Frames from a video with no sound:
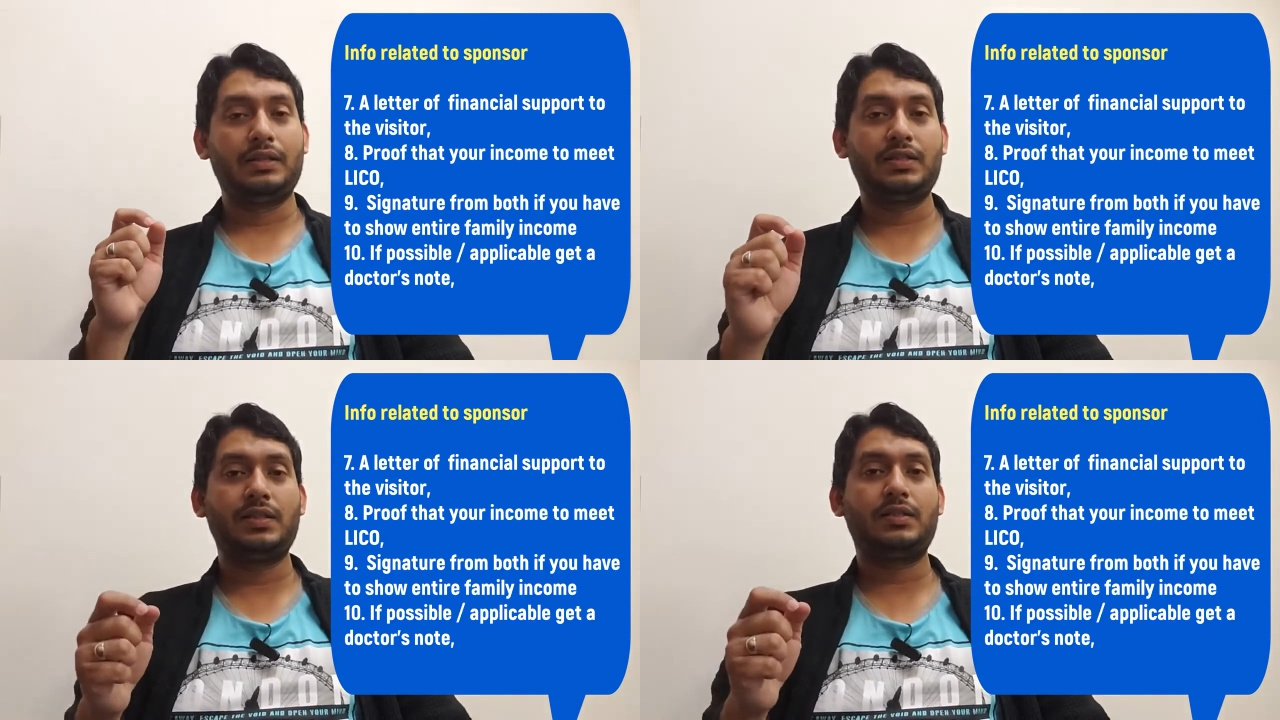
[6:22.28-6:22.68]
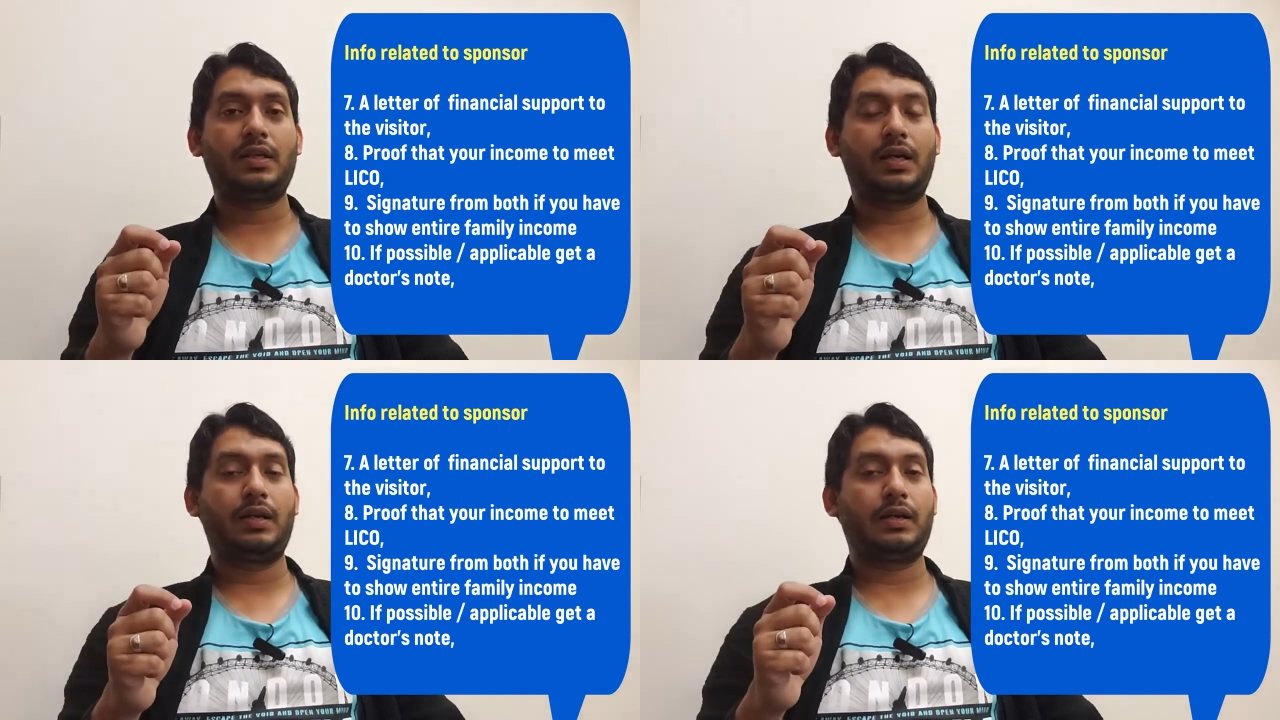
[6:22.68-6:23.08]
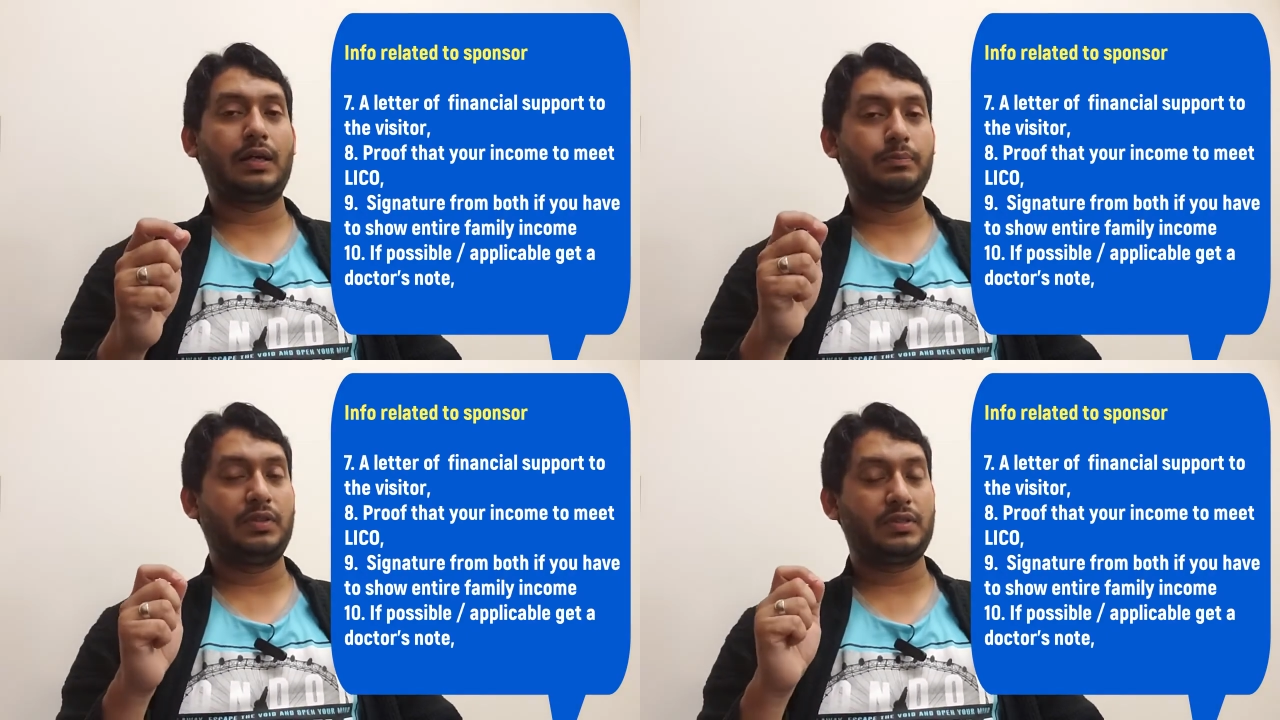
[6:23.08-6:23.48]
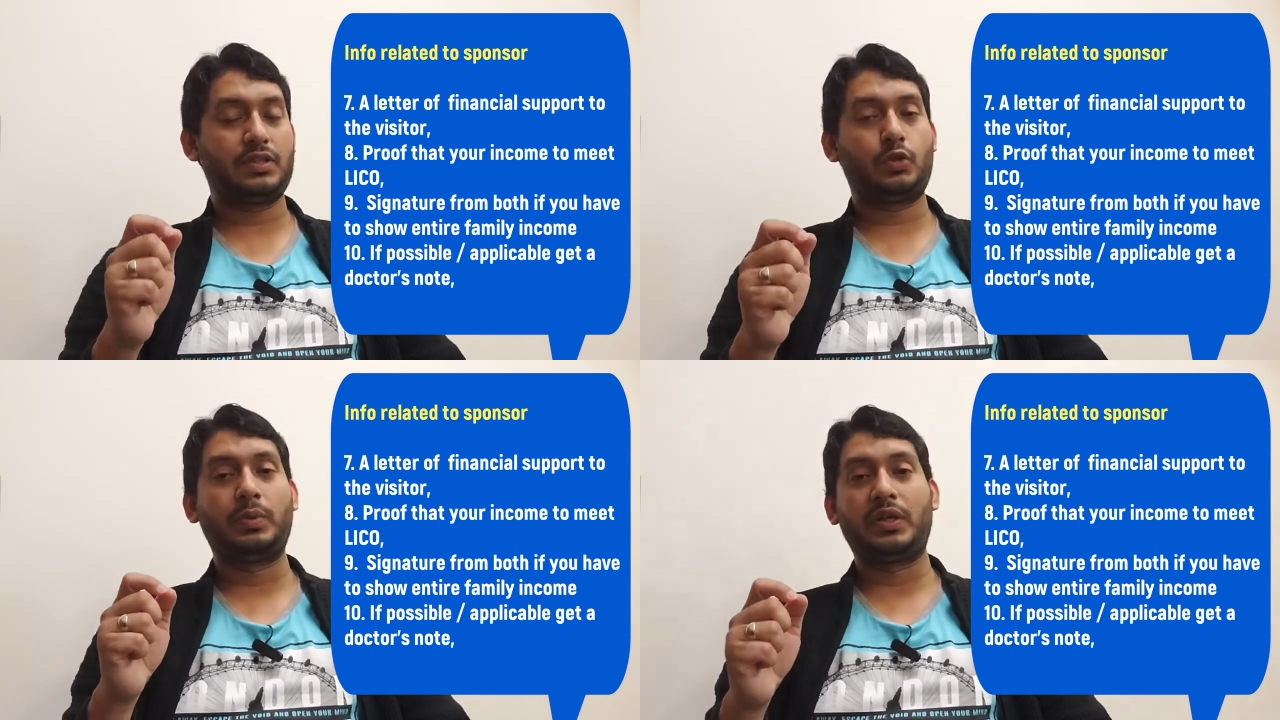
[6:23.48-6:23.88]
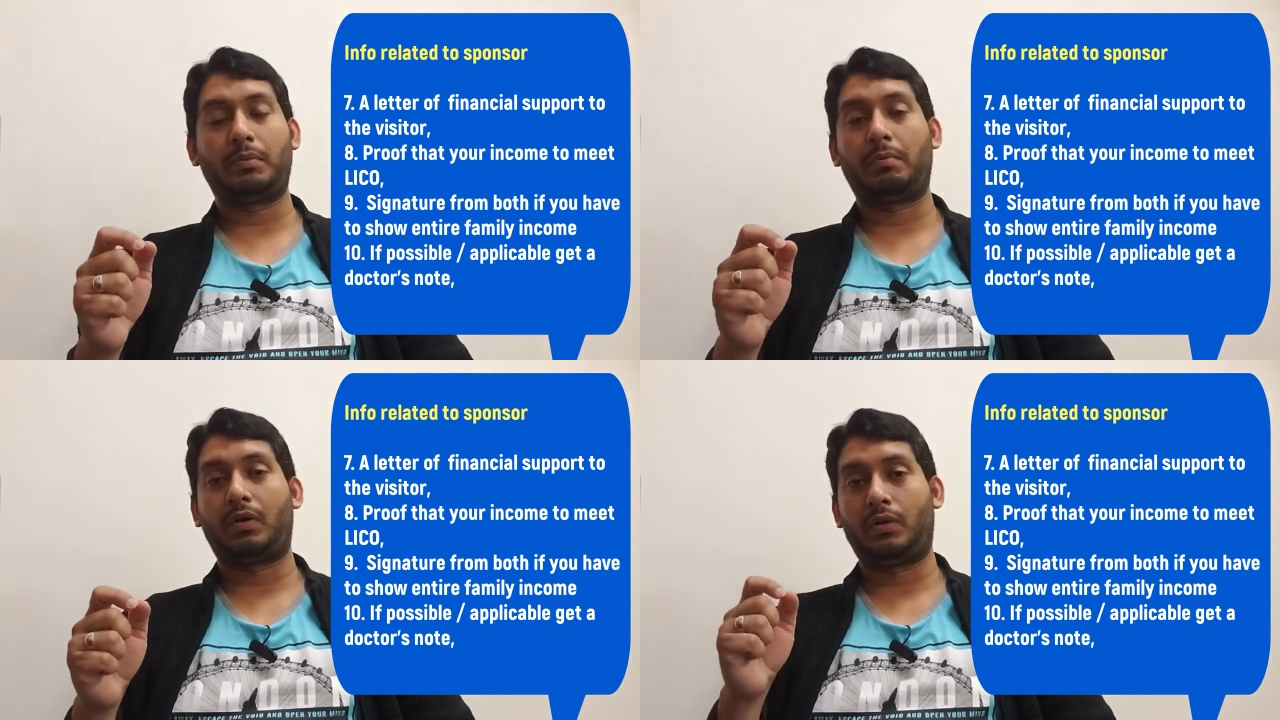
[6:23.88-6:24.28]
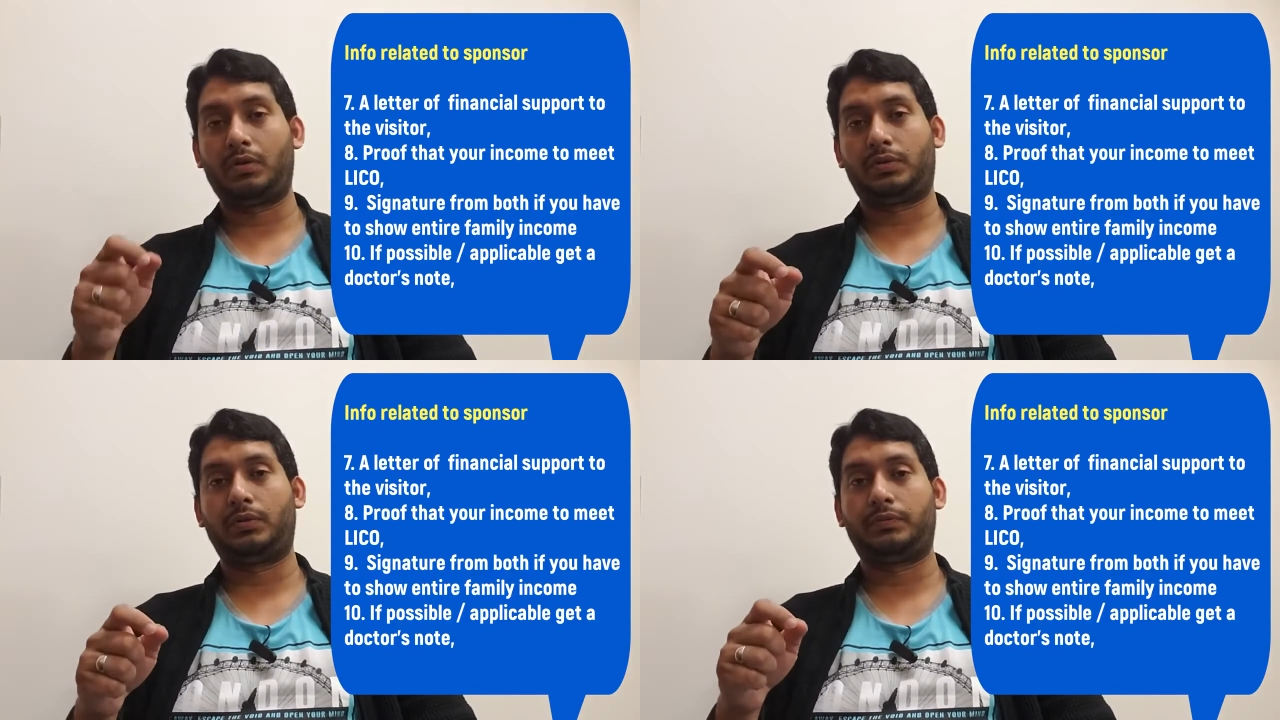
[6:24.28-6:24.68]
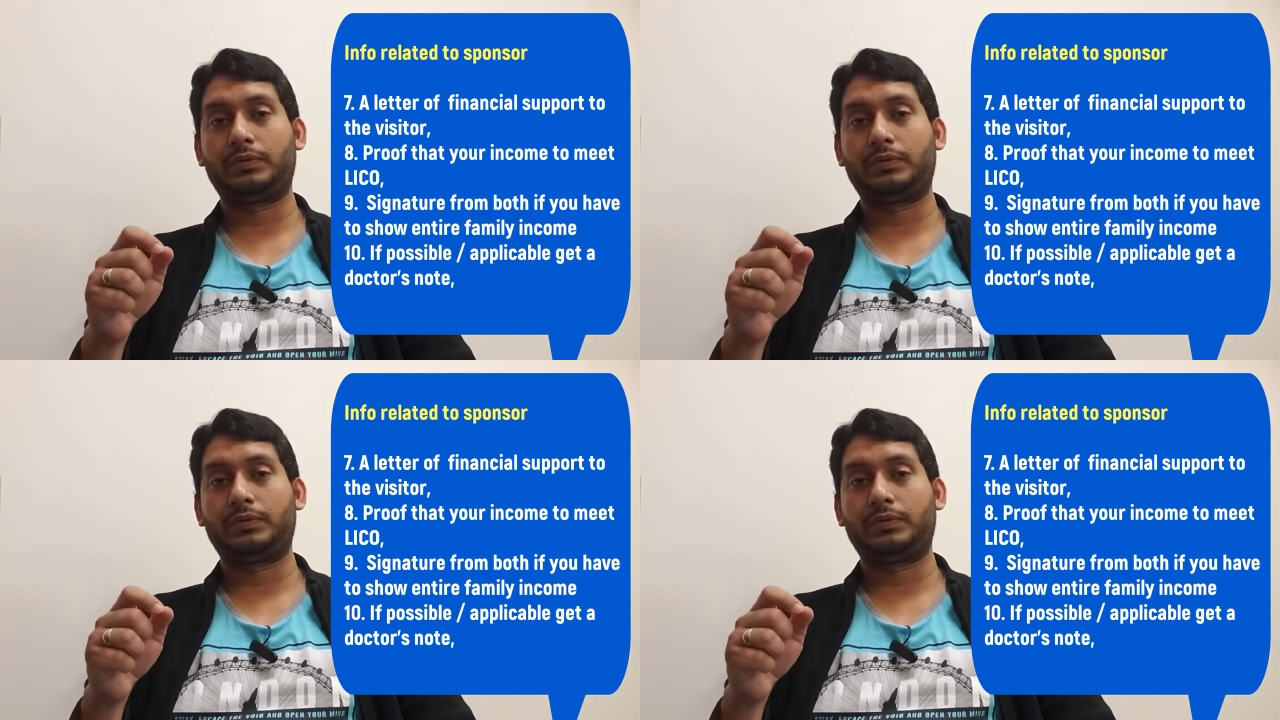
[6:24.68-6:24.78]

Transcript: this is to be remembered also.